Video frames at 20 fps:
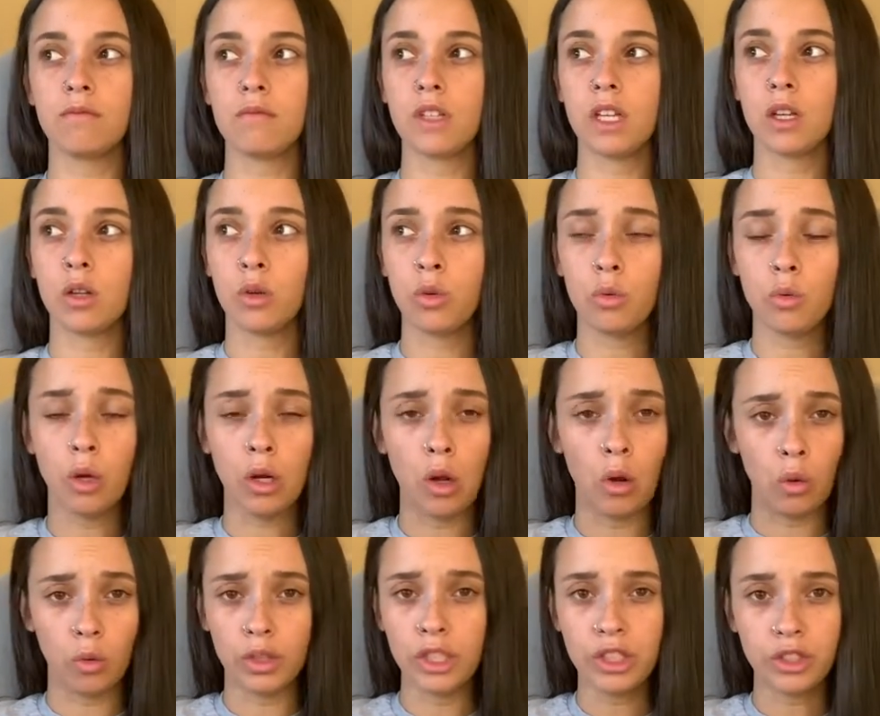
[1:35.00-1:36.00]
who were
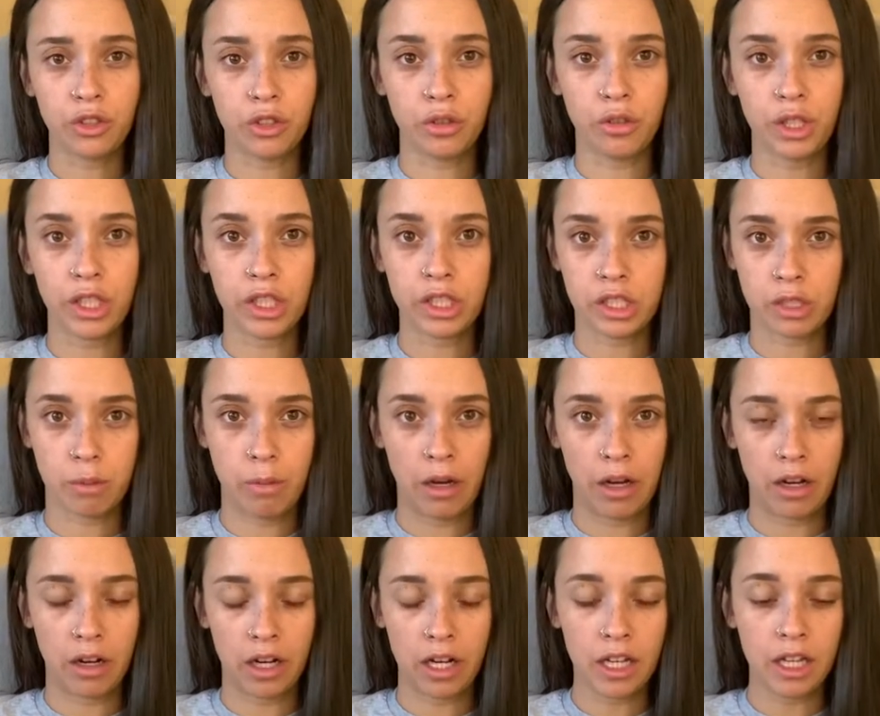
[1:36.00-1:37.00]
only 2 years
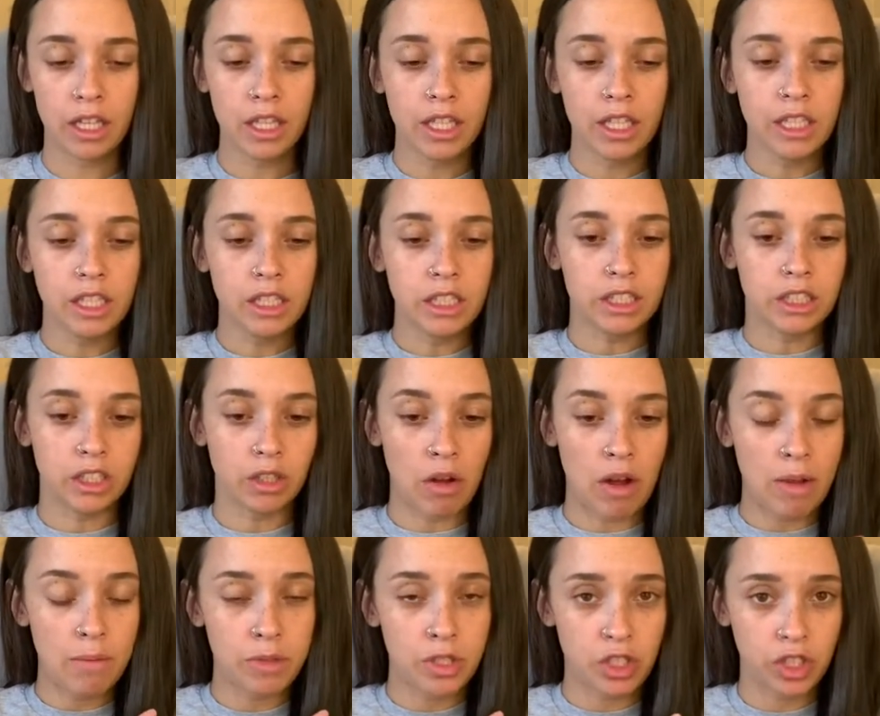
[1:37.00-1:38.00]
apart. So
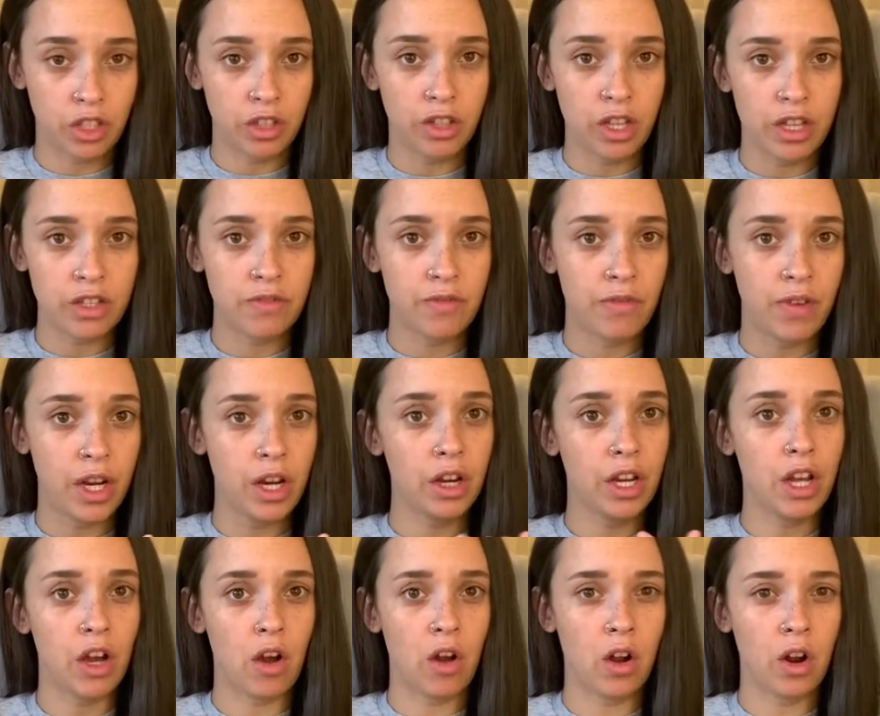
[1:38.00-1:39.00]
I'm sure that's very
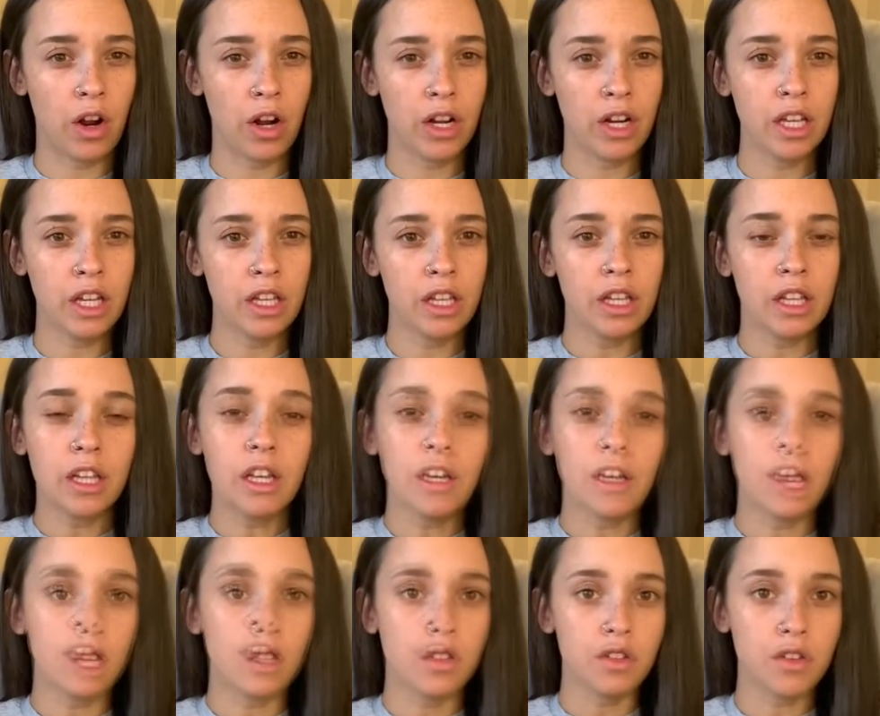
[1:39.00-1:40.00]
hard.
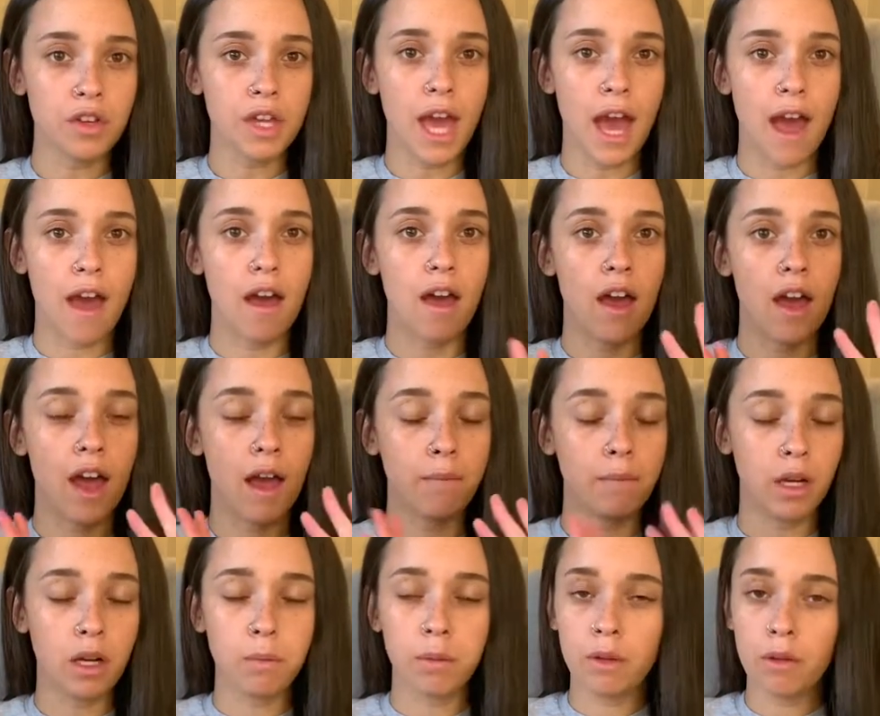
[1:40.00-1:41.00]
So yeah, I'm
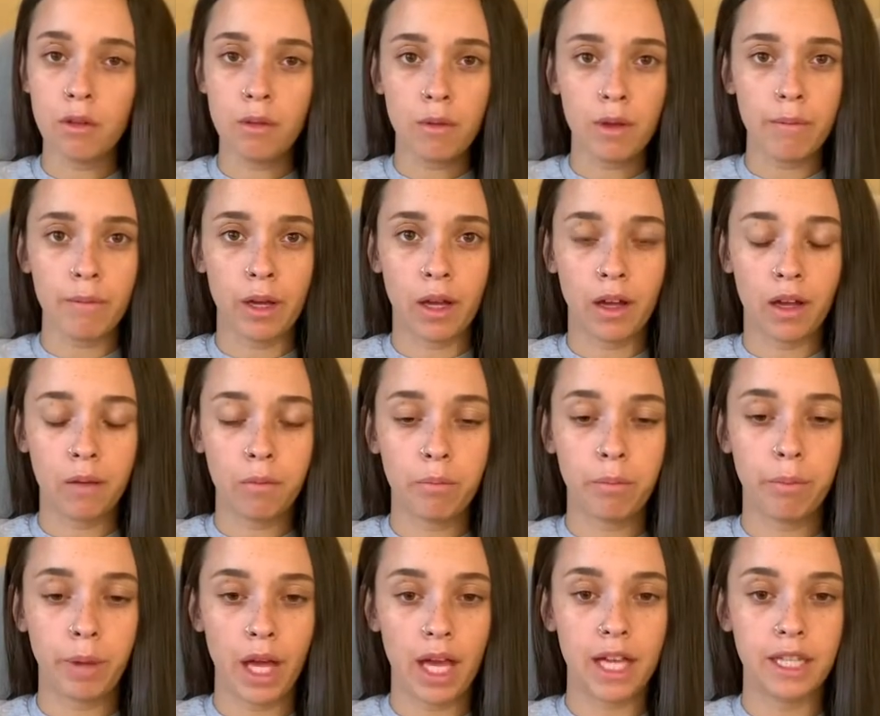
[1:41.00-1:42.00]
not blaming my mom,
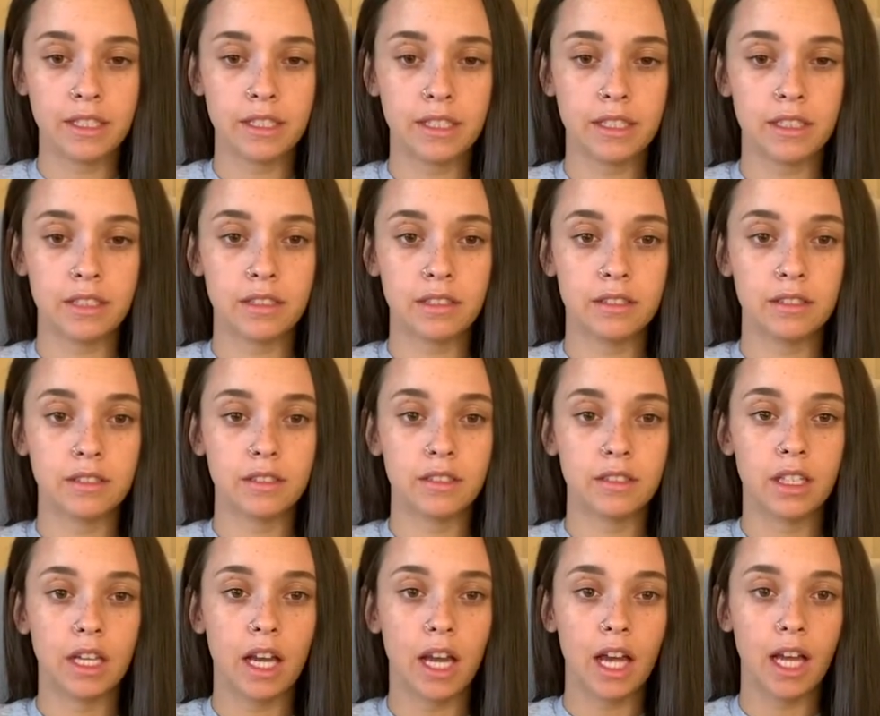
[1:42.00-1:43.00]
but
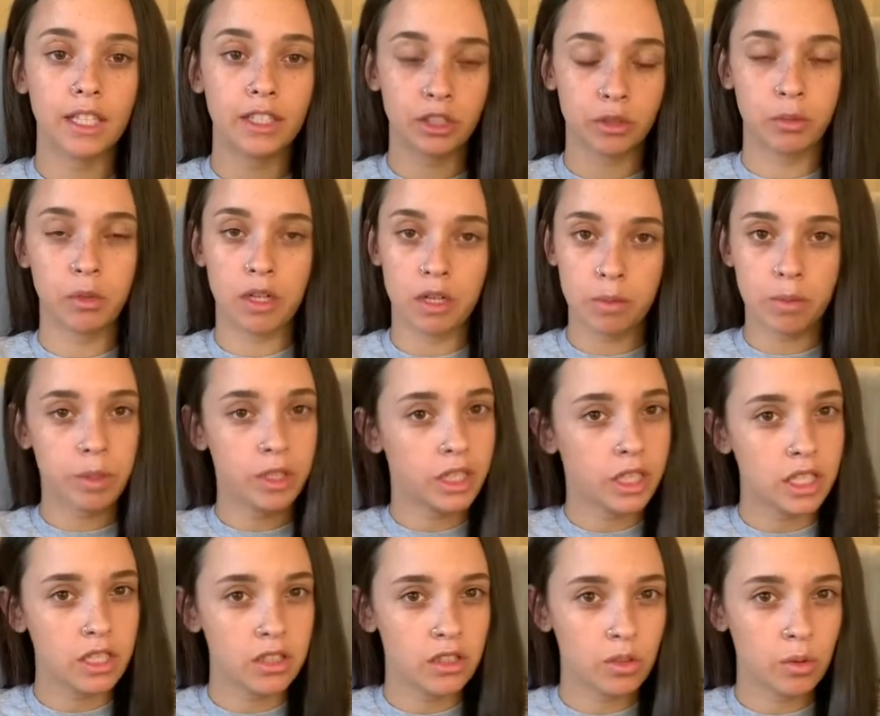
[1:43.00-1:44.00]
I just want to put
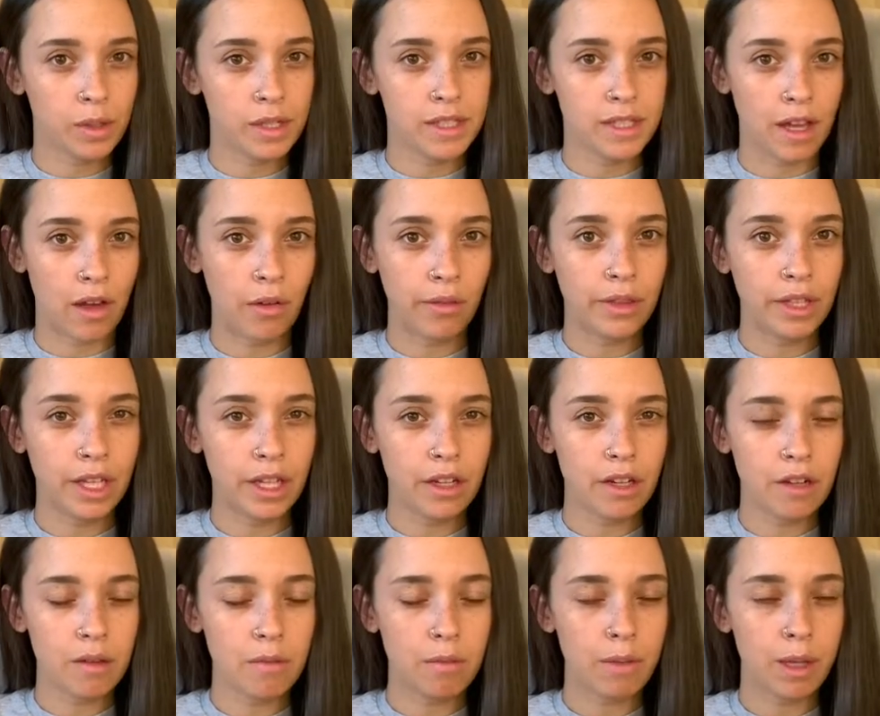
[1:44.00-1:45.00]
these stories out there
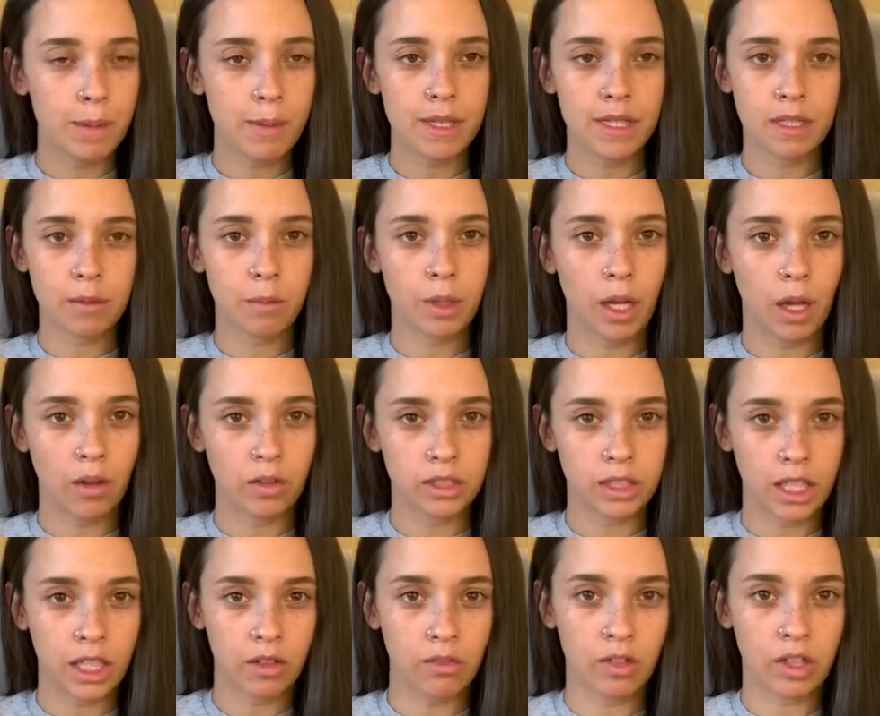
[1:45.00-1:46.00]
and maybe someone else
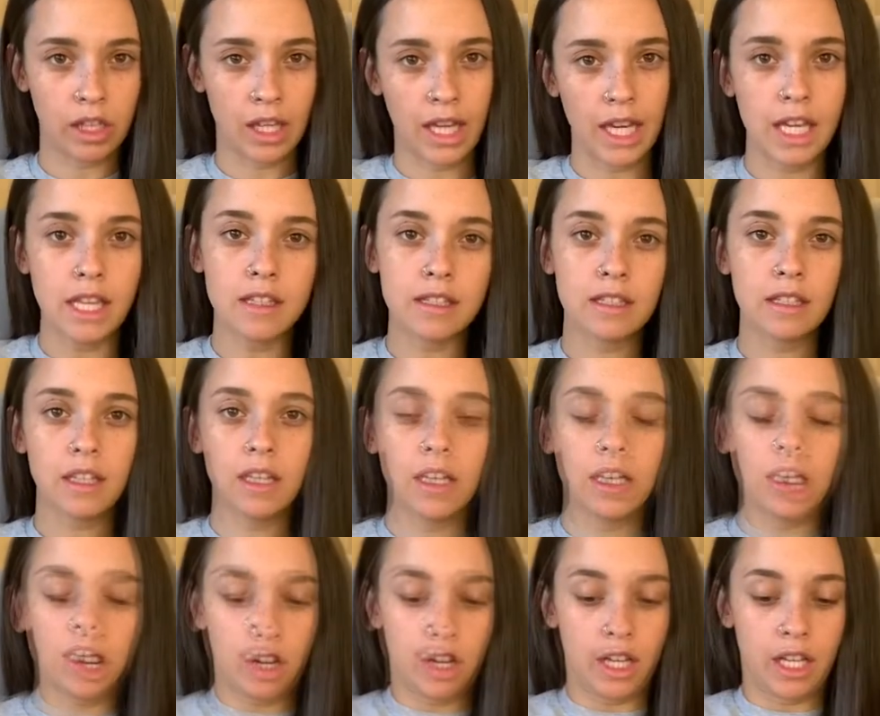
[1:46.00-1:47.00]
can relate.
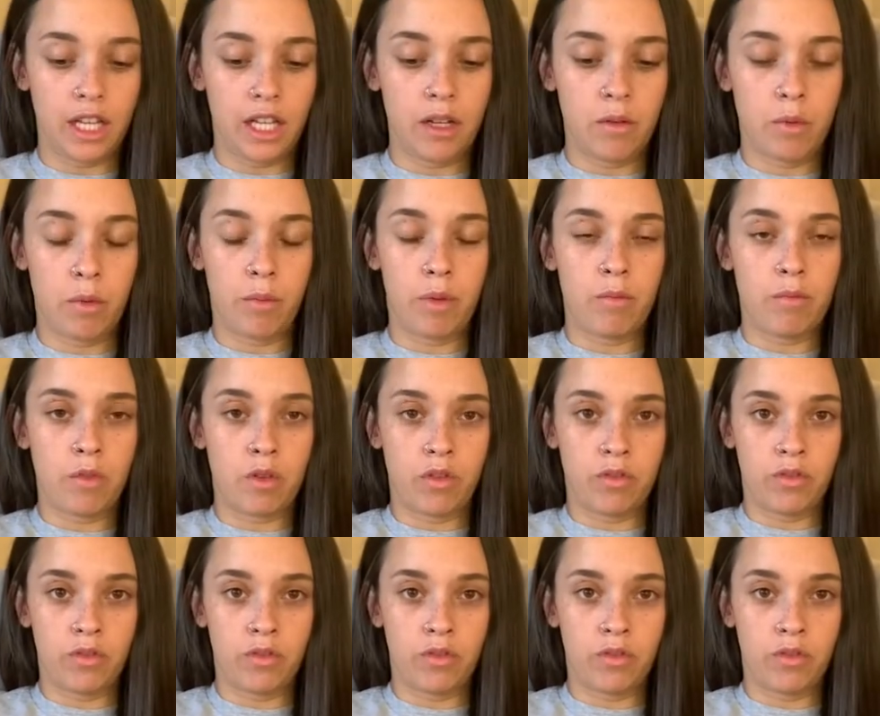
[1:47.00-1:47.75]
Started when we moved